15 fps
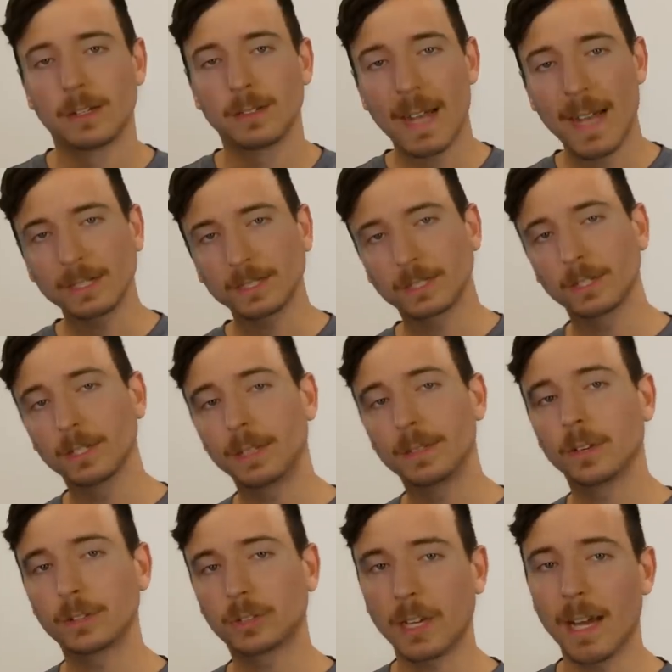Last to lead
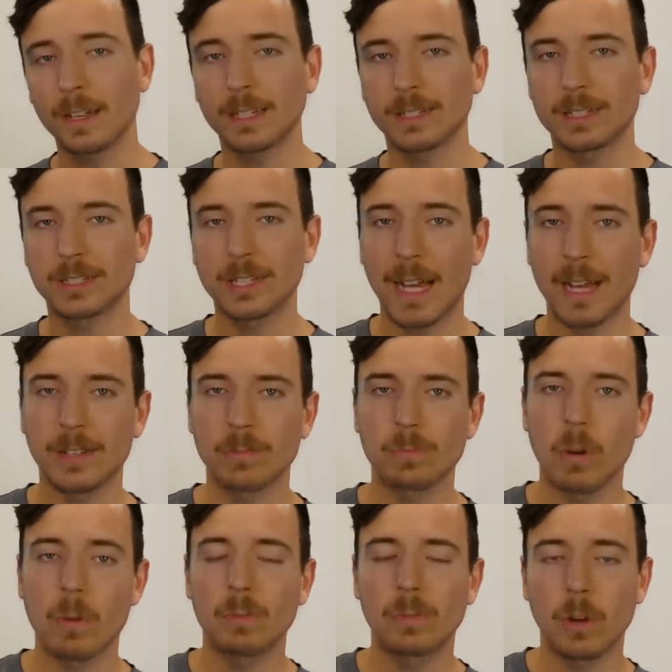their child up the side of the
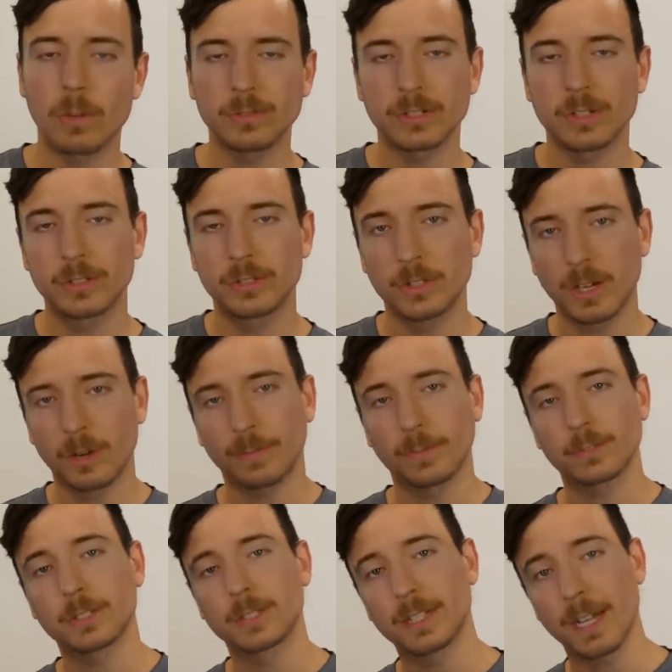road goes to jail
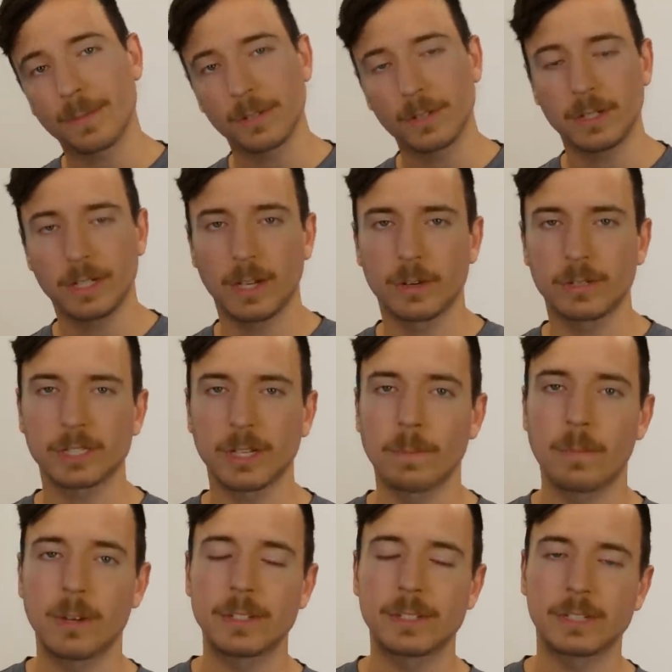for 7 years
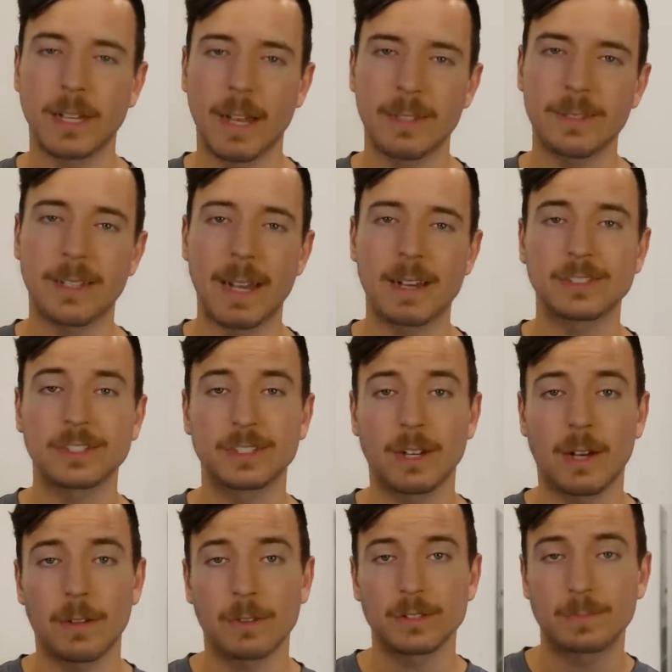and wins
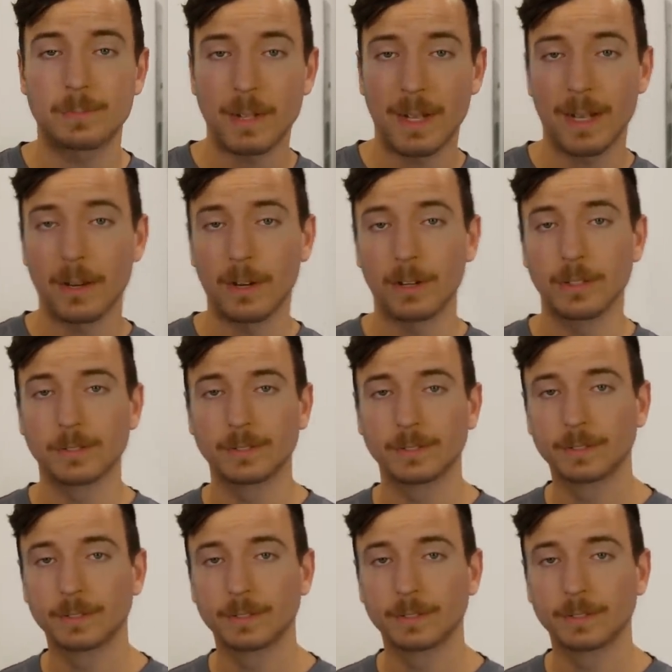$10,000 bail.